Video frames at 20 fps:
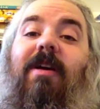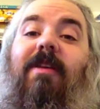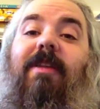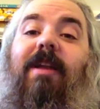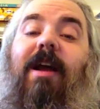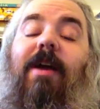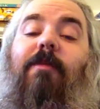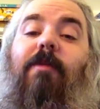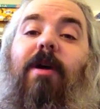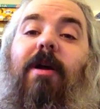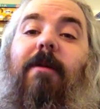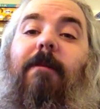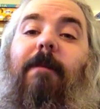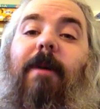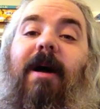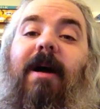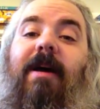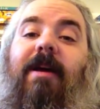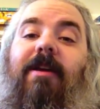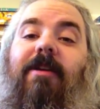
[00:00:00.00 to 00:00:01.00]
that I run
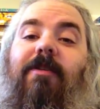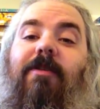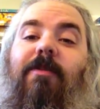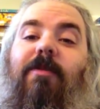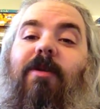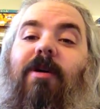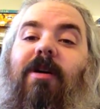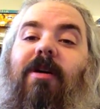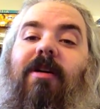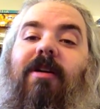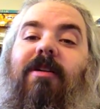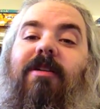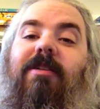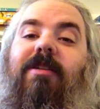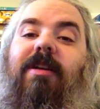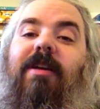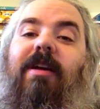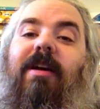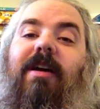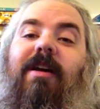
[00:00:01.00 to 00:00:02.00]
by you
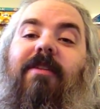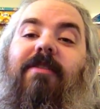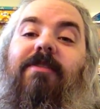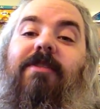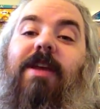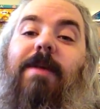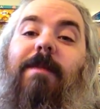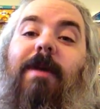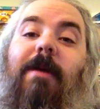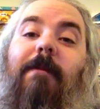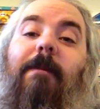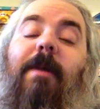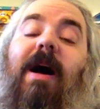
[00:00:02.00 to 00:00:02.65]
aren't uh, steaming